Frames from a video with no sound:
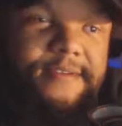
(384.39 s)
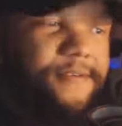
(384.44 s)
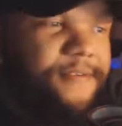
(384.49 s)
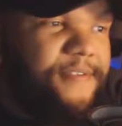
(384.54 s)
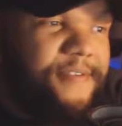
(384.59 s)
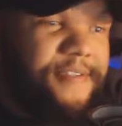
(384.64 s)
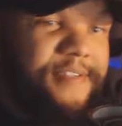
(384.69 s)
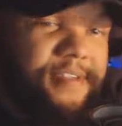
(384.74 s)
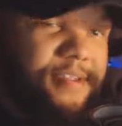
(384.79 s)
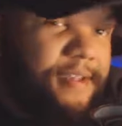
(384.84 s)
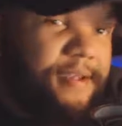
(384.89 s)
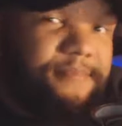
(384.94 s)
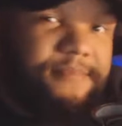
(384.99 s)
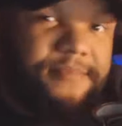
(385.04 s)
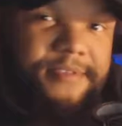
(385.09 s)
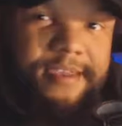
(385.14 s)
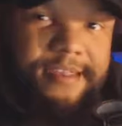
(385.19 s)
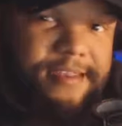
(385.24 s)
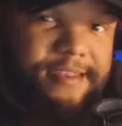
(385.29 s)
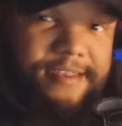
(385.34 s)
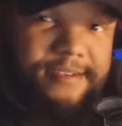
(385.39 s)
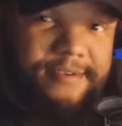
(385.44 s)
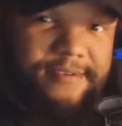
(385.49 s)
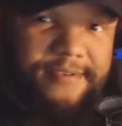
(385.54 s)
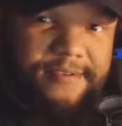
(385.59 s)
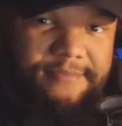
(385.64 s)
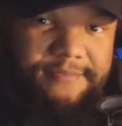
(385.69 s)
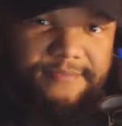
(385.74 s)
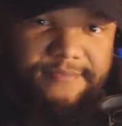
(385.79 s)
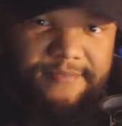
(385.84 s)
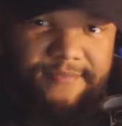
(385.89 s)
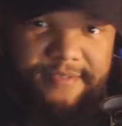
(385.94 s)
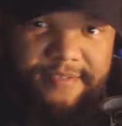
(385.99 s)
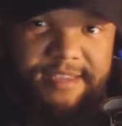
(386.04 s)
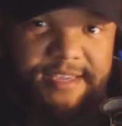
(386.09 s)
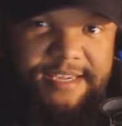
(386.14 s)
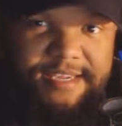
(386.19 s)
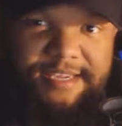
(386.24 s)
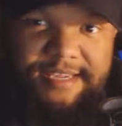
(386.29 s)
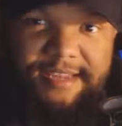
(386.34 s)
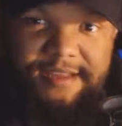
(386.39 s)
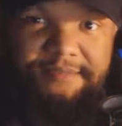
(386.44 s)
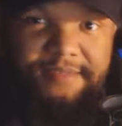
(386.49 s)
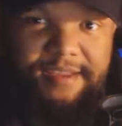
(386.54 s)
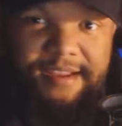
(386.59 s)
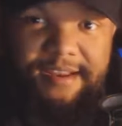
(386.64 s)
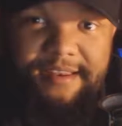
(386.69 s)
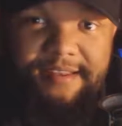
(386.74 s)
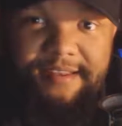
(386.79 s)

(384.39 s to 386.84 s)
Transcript: or something, or just something.